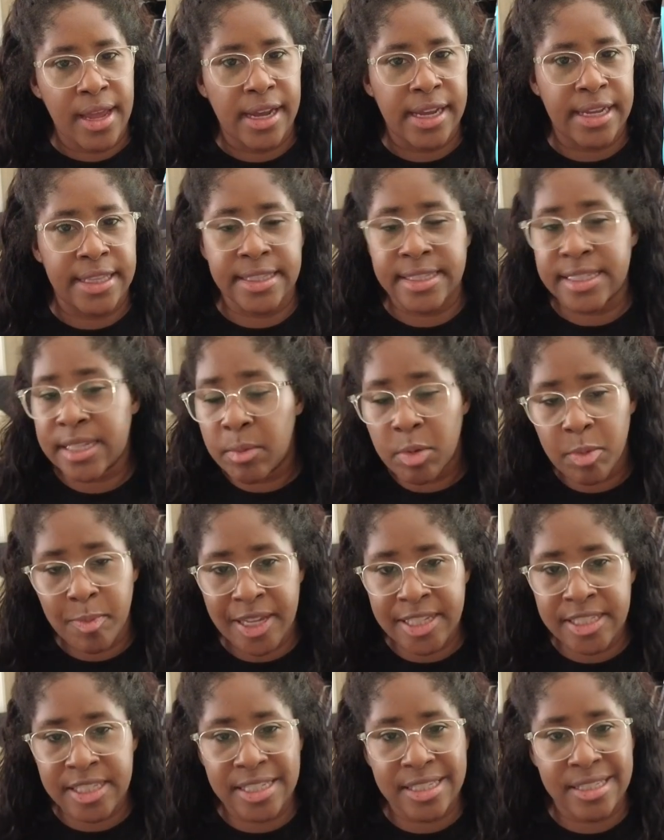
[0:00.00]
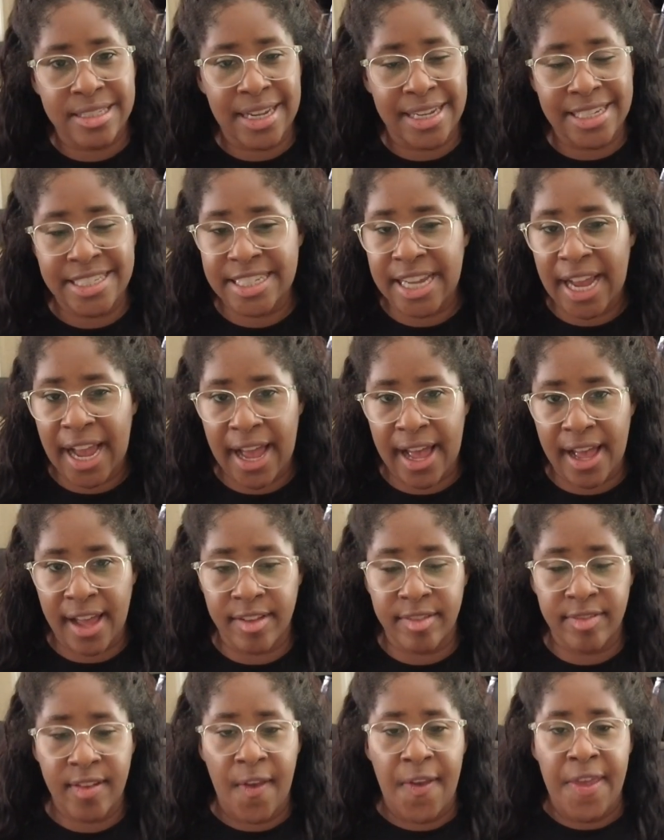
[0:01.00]
in the summer months, it's nice to
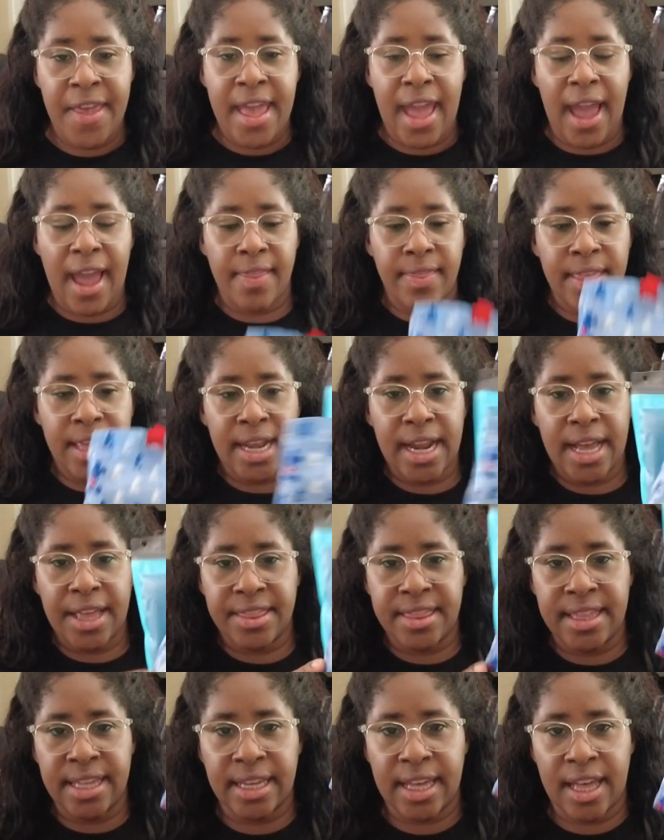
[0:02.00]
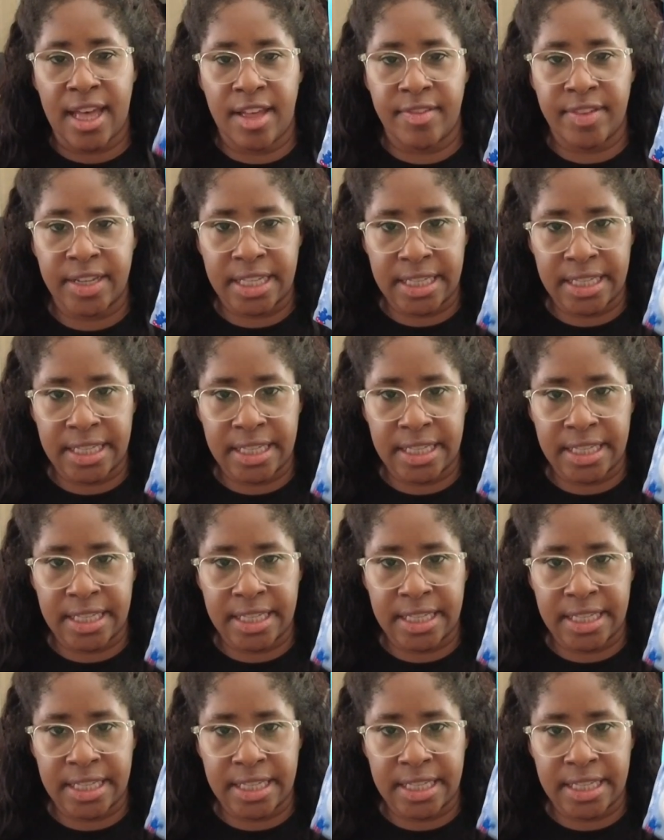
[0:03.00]
have. And then a thing of